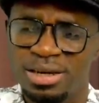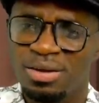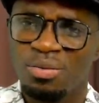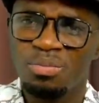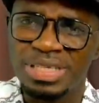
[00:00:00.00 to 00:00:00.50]

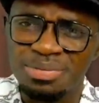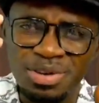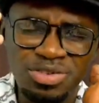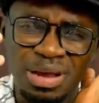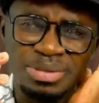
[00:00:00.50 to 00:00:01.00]
Between
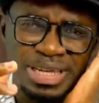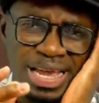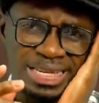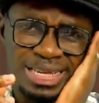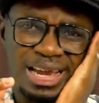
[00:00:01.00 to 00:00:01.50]
dreams,
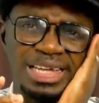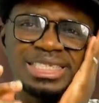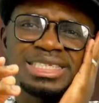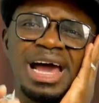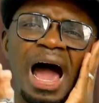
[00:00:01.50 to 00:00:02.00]

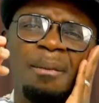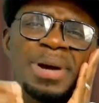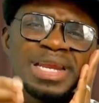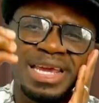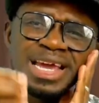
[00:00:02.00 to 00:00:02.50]
how
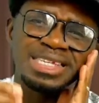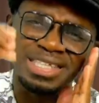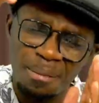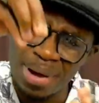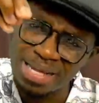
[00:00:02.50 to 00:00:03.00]
many years
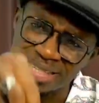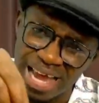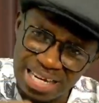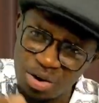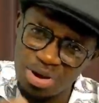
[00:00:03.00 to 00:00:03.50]
now best
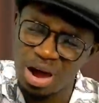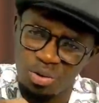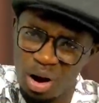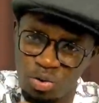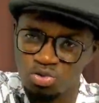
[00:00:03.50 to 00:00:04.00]
idea we are
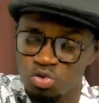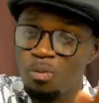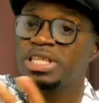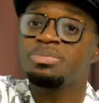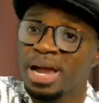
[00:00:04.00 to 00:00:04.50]
could do,
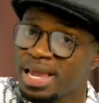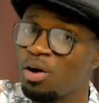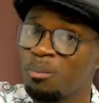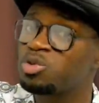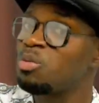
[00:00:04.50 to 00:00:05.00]
but my
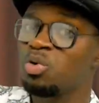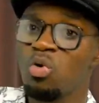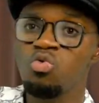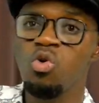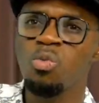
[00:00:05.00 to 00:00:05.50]
yakumus of a cool
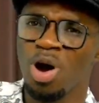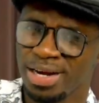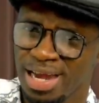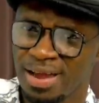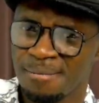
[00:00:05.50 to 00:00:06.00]

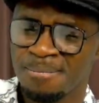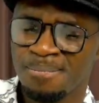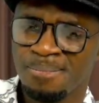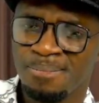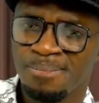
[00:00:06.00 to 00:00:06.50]
woman.
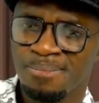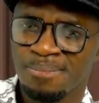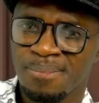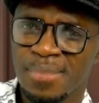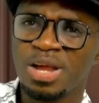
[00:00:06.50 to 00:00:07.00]

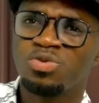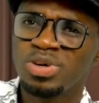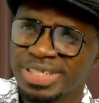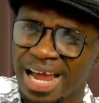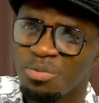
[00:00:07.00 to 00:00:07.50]
A due
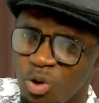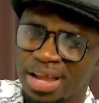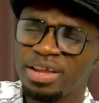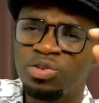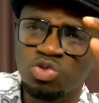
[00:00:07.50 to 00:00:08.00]
time why
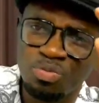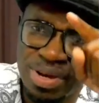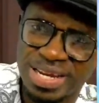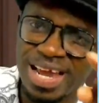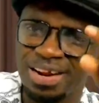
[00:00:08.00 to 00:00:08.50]
you so
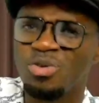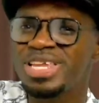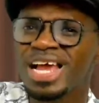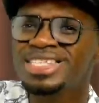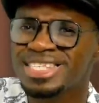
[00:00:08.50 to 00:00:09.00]
media and we
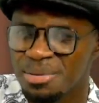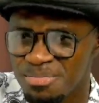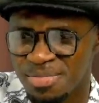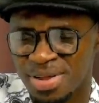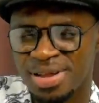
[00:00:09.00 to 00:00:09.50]
yansome.
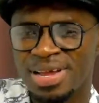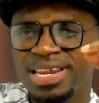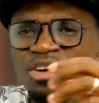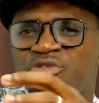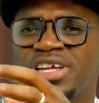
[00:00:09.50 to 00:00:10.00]
The
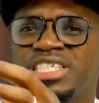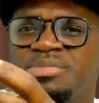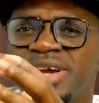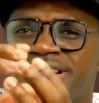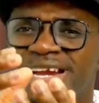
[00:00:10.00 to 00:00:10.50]

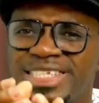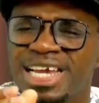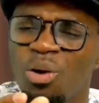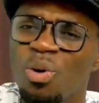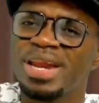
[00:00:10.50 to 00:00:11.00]
infantine creative
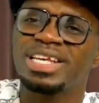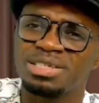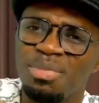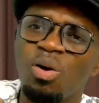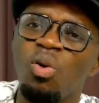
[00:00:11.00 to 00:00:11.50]
awareness
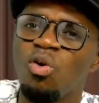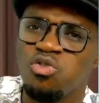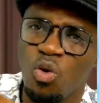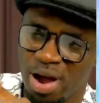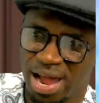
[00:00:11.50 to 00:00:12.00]
monk or
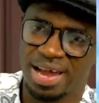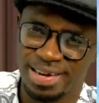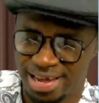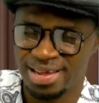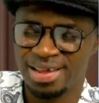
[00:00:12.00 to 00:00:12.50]
for
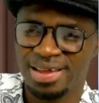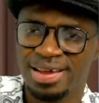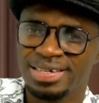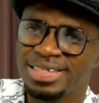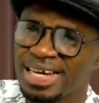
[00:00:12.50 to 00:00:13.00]
Ghana.
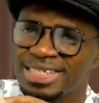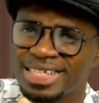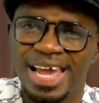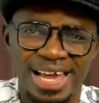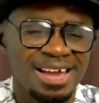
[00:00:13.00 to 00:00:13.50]
Then
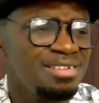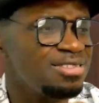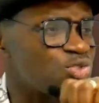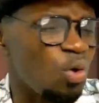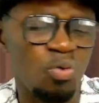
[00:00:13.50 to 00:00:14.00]
say,
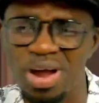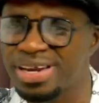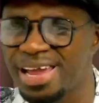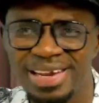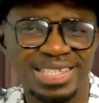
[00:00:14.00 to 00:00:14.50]

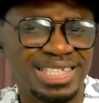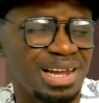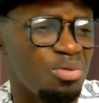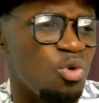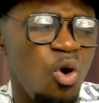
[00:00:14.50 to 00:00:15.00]
Ntokwana ade china go